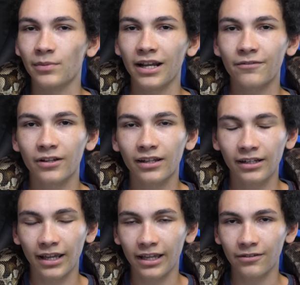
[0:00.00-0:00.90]
But after
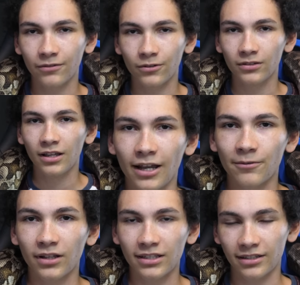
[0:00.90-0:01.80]
getting a handful, I
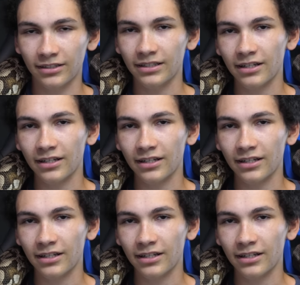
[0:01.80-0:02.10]
realized that it's